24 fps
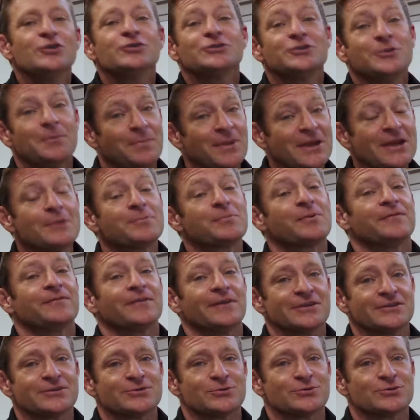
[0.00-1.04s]
To be a
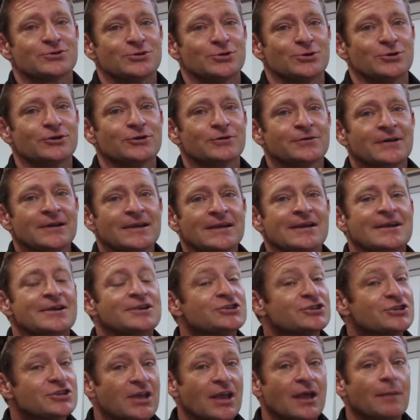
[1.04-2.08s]
professional shooter,
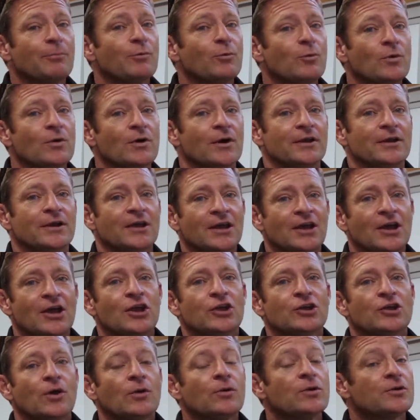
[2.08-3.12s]
step one,
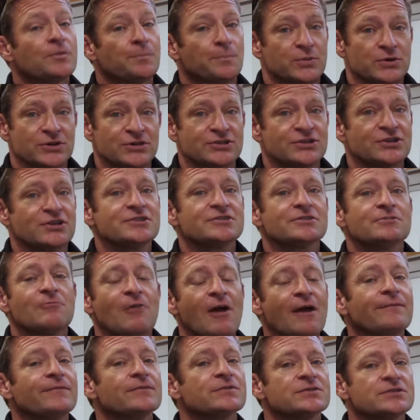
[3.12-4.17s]
go to
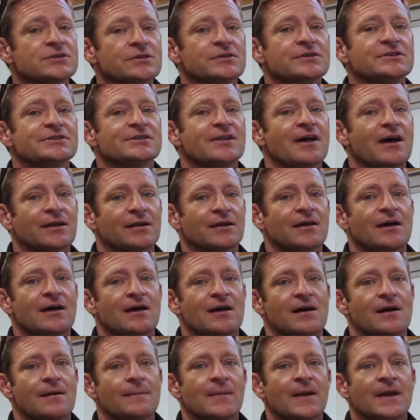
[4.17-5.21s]

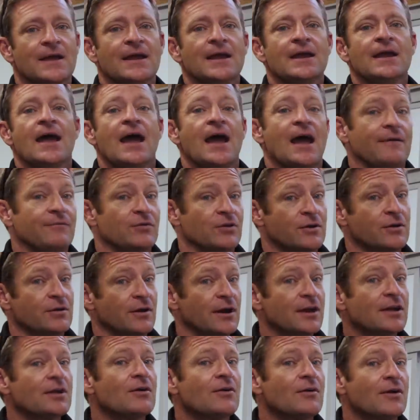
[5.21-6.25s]
precisionrifleseries.com, have your
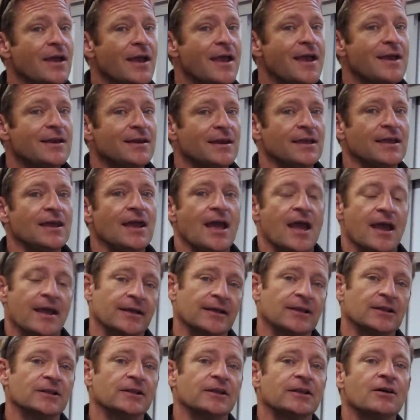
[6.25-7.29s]
credit card handy,
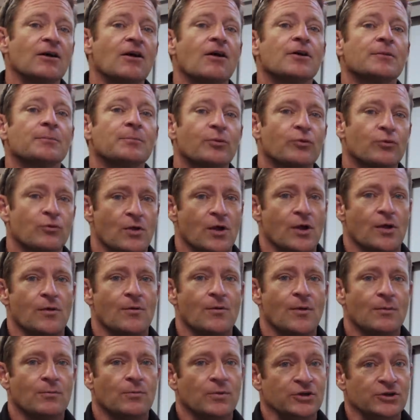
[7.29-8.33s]
and click on
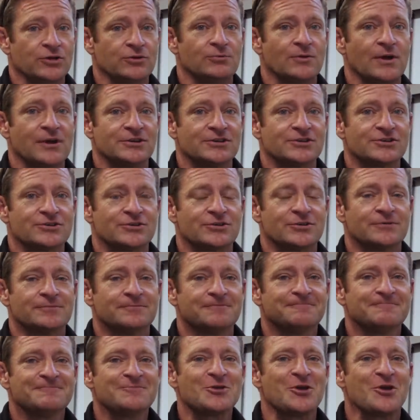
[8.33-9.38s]
Pro when you register.
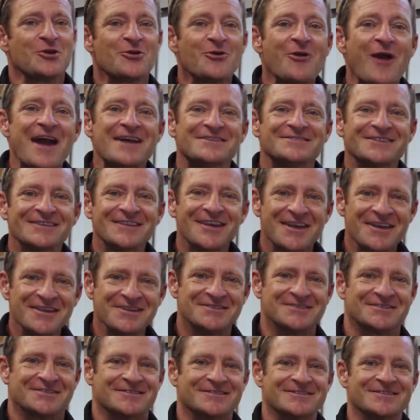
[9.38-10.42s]

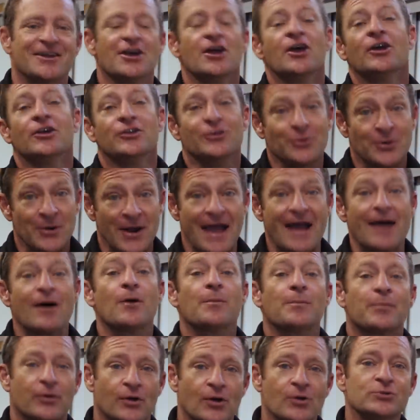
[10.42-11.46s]
Congratulations, you're now
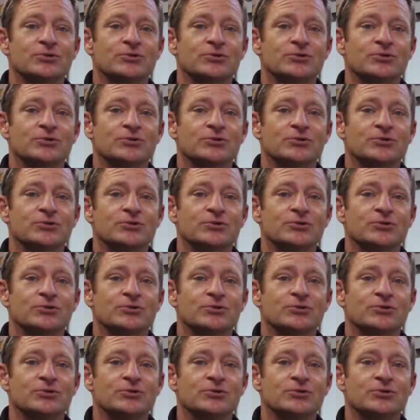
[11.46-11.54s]
a pro